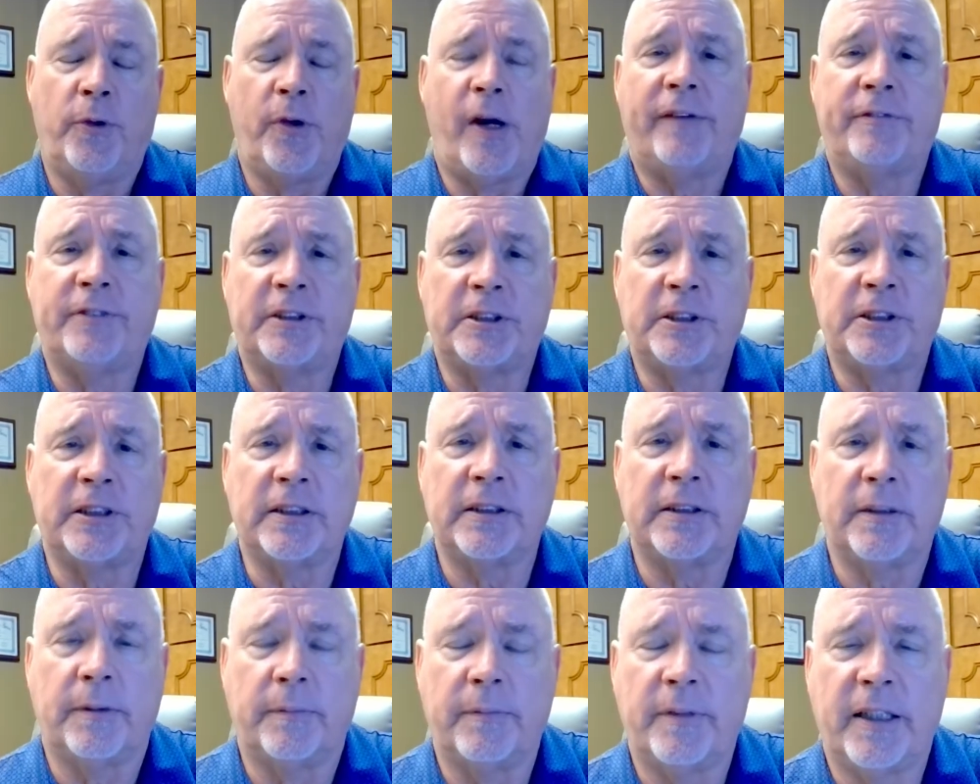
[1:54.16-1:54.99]
you have a
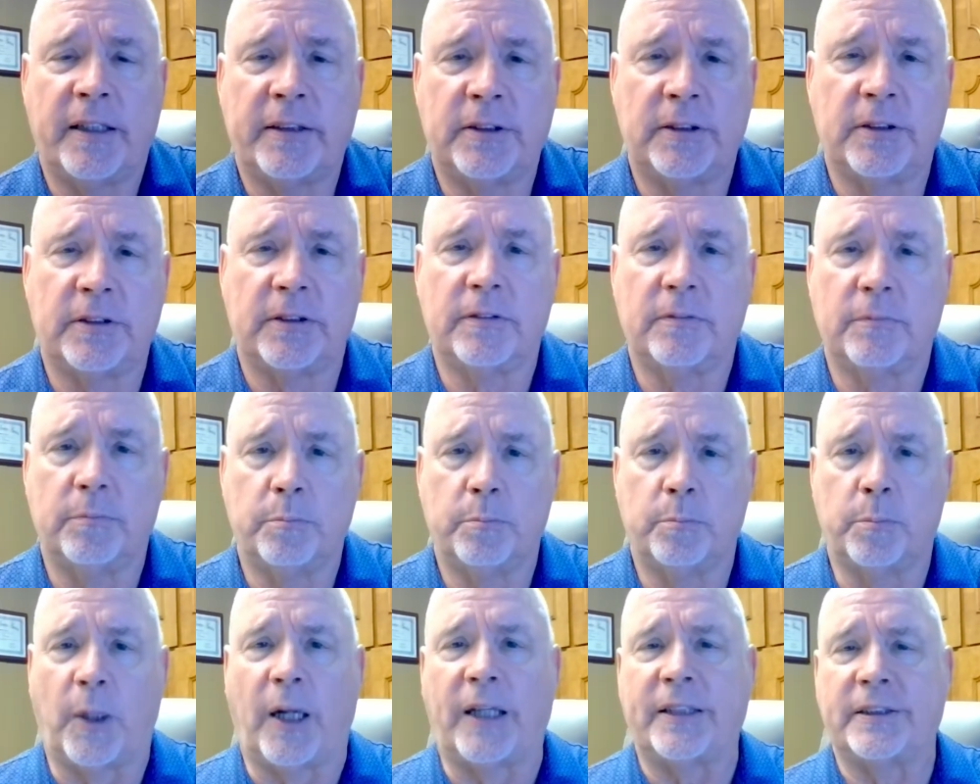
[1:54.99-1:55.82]
system that's
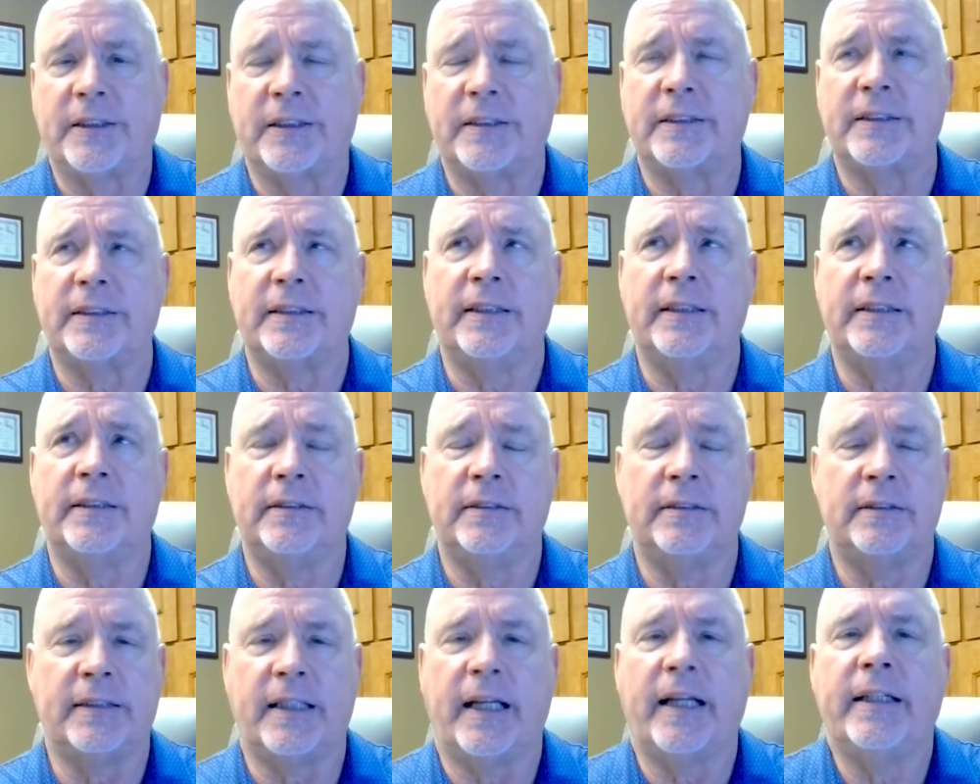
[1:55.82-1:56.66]

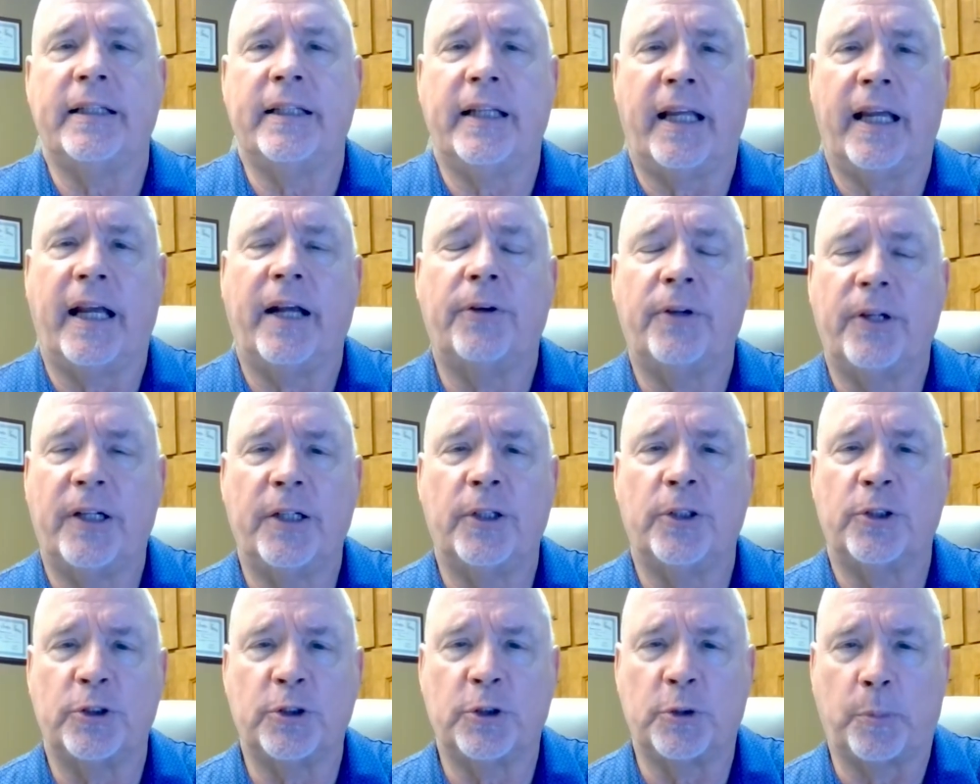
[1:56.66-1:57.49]
processing 10
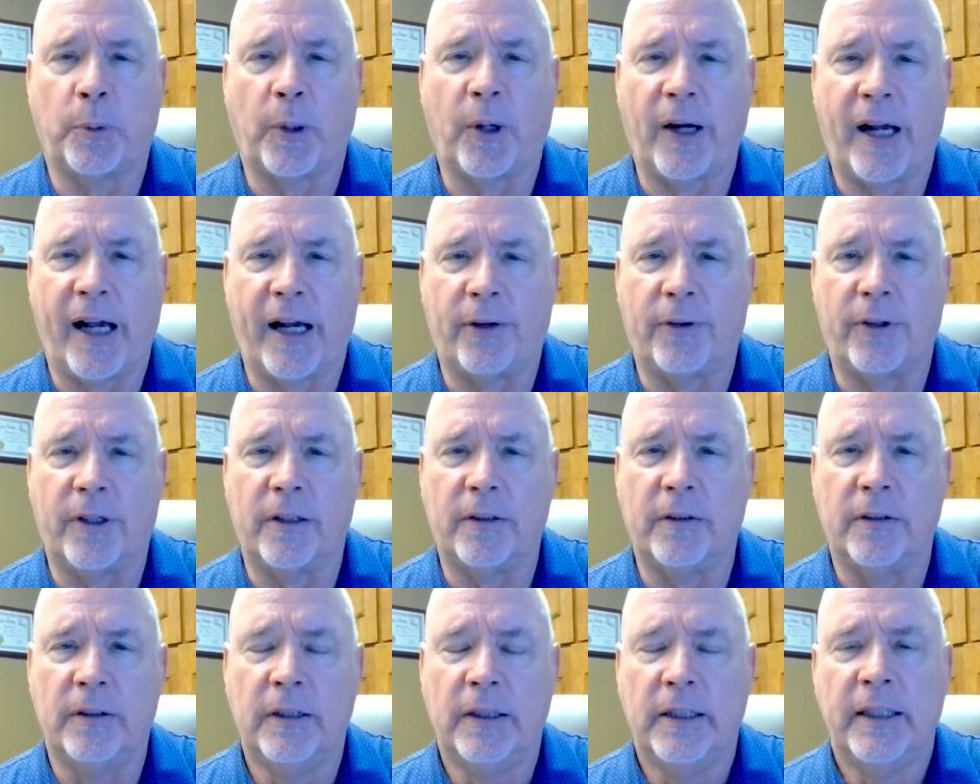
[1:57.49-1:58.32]
carriers per
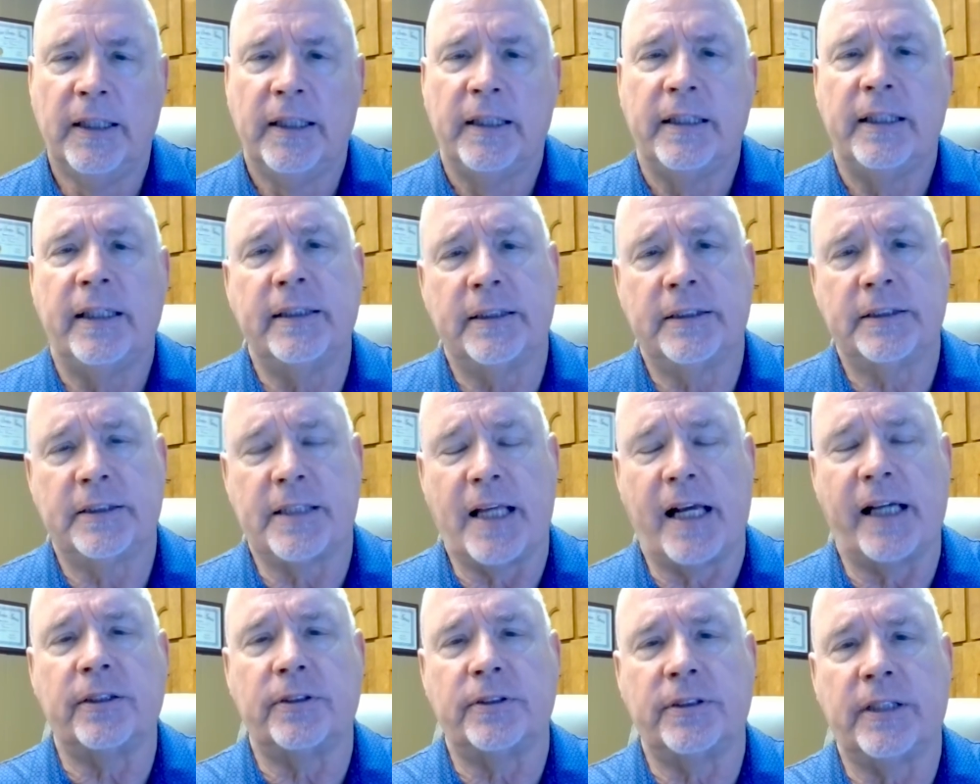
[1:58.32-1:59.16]
hour, then the
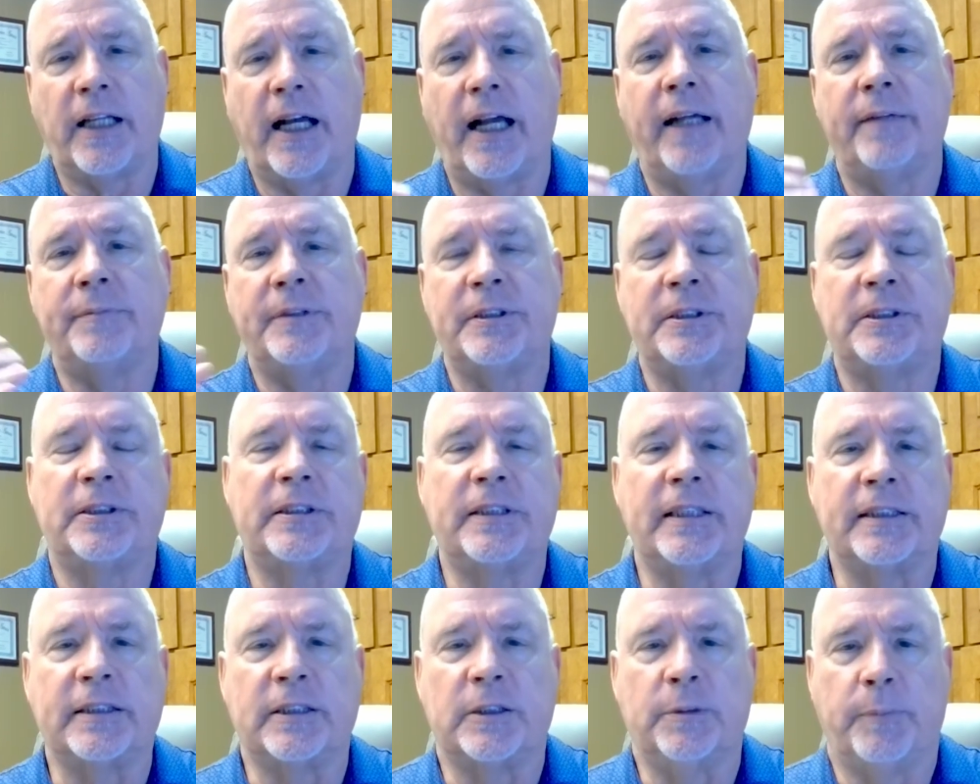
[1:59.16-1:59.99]
cycle time is
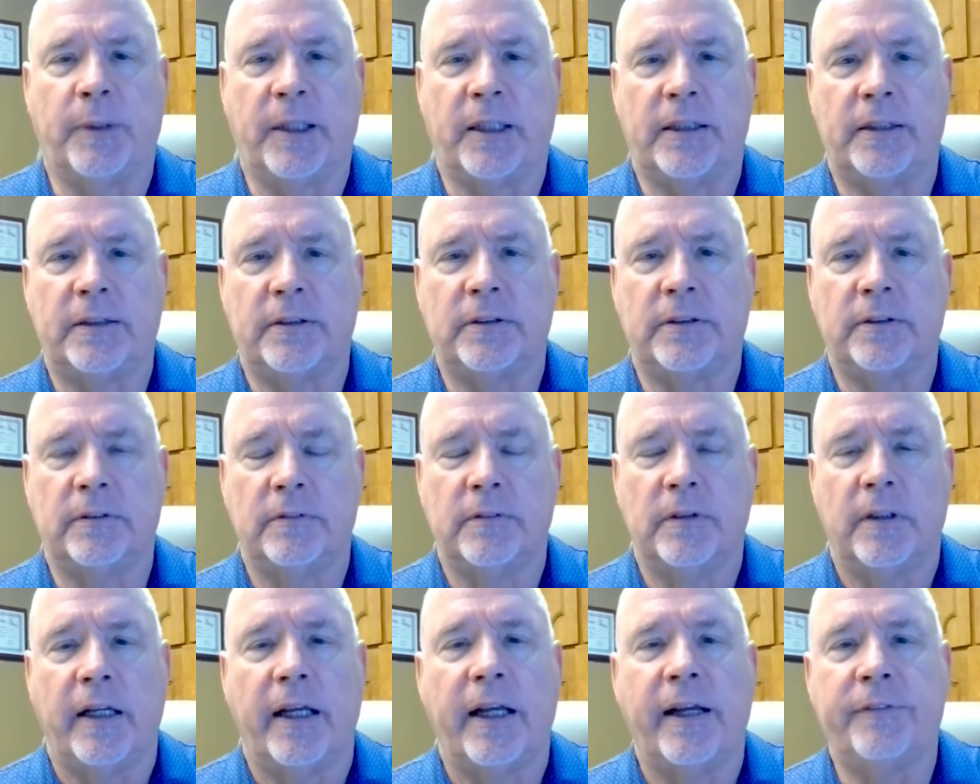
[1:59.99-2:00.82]
6 minutes.
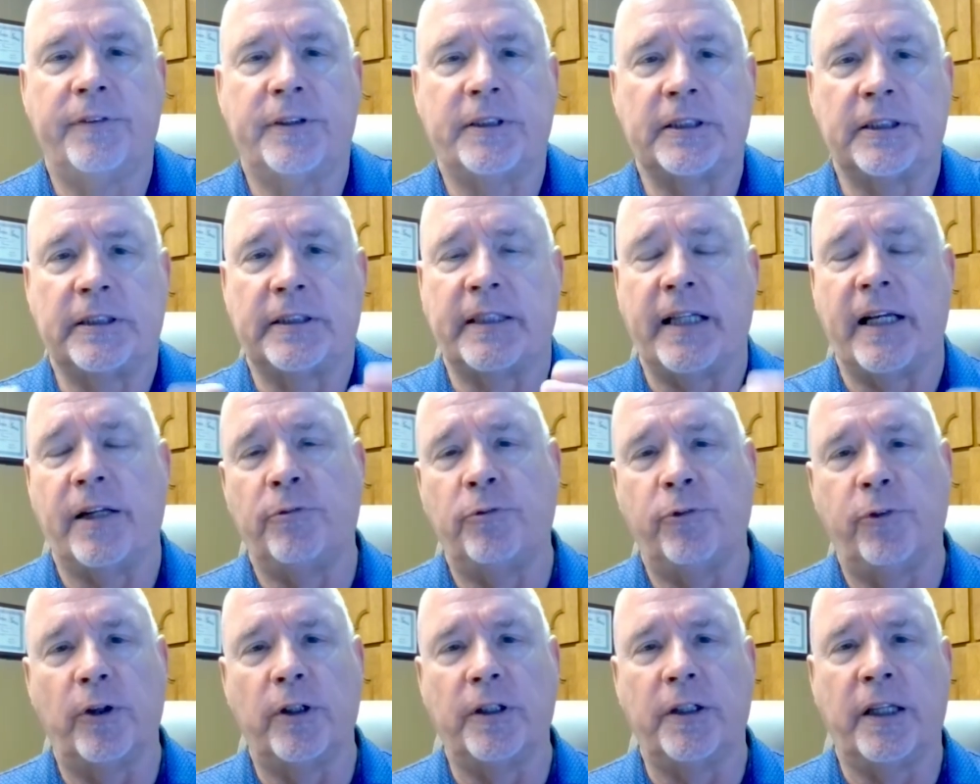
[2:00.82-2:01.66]
If it's a
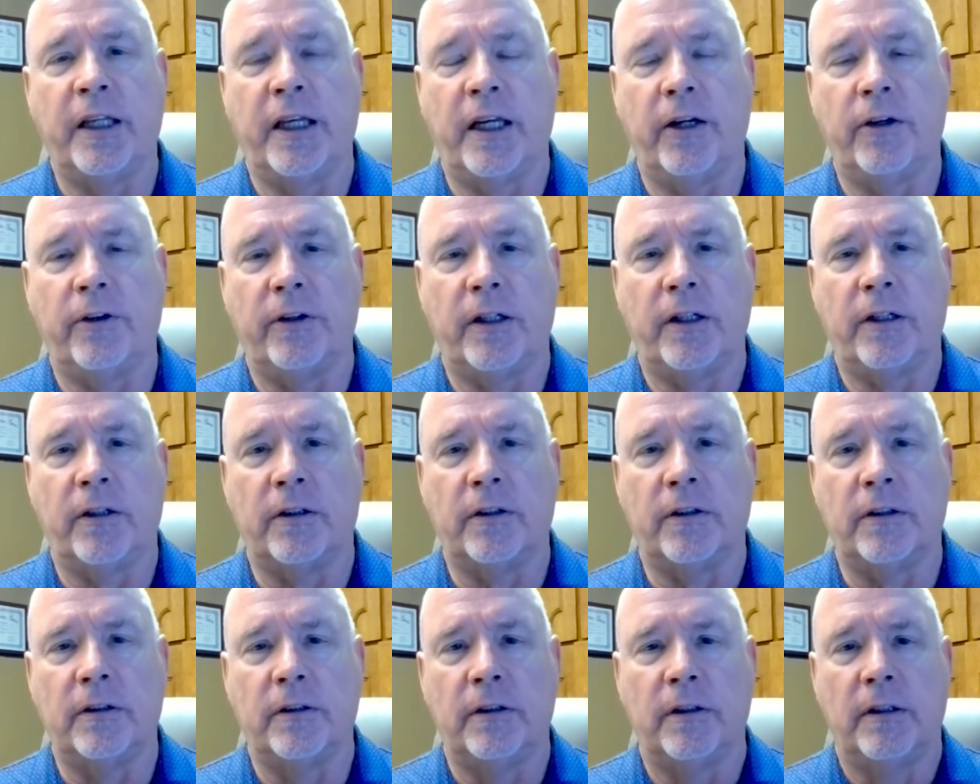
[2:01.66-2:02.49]
10-foot
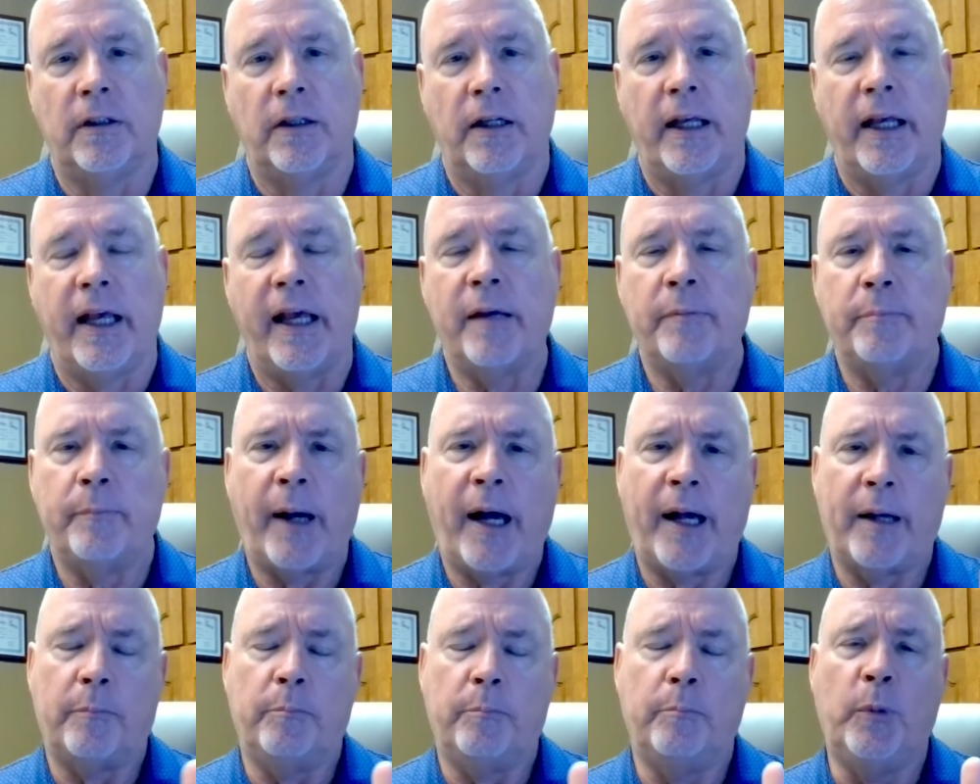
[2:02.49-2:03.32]
carrier, it
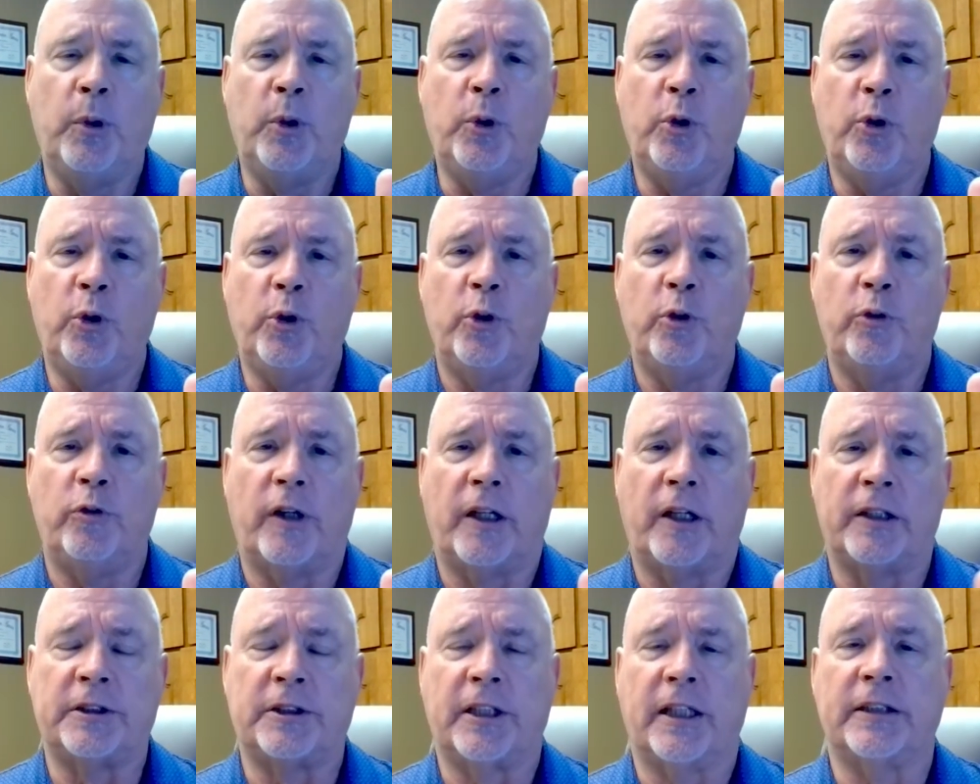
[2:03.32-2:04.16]
might move
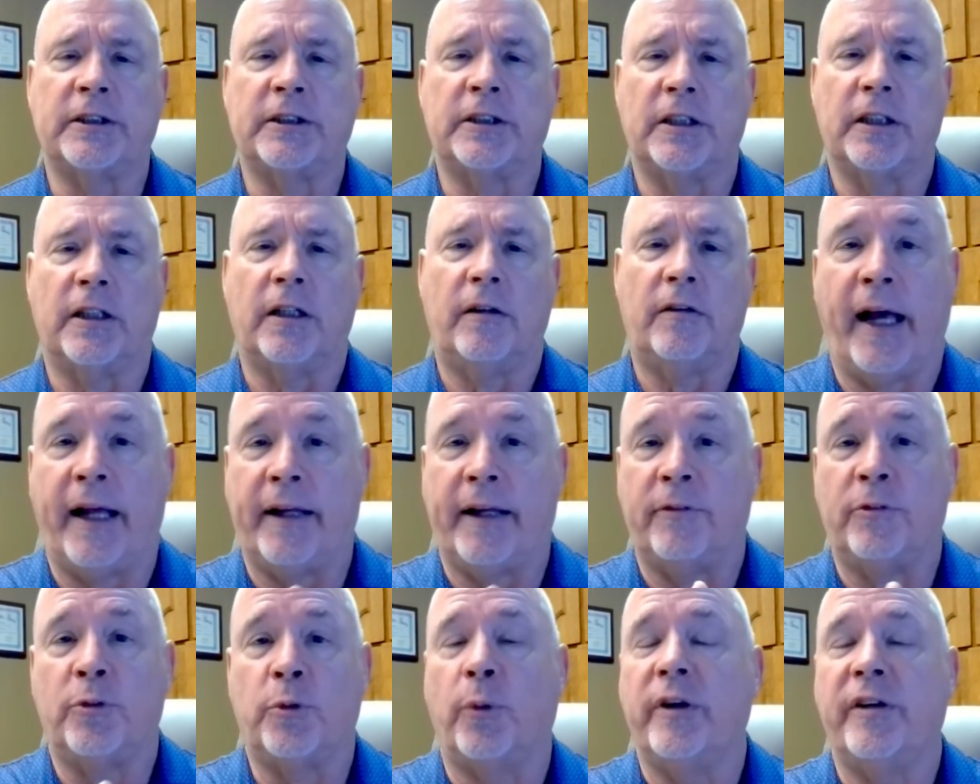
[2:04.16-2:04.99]
a section
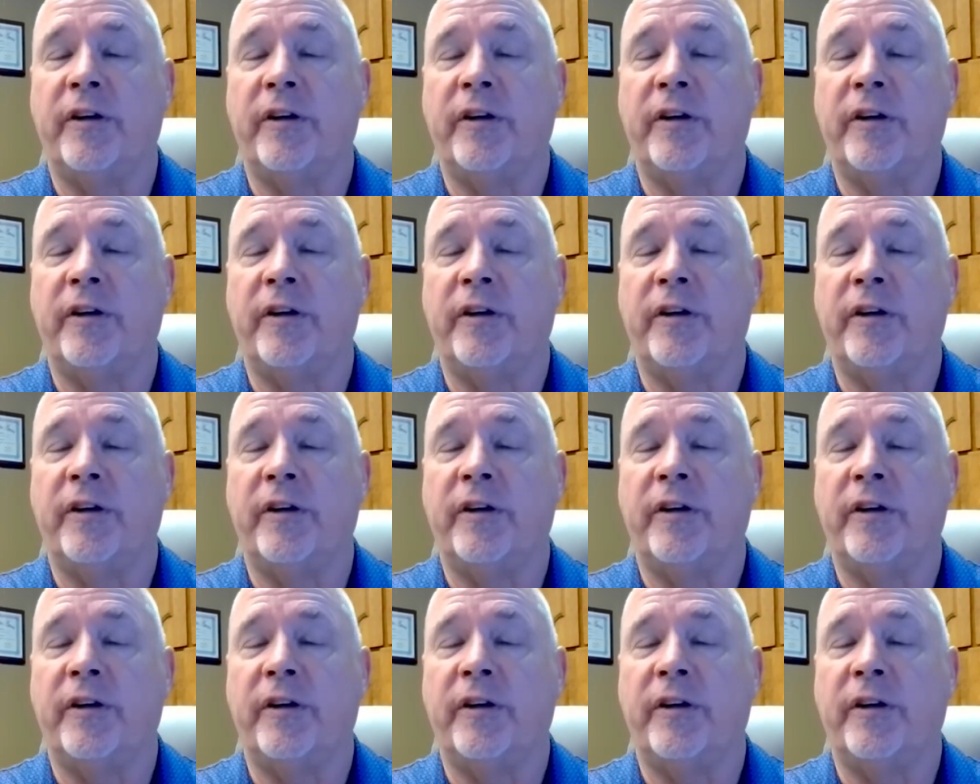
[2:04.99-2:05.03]
at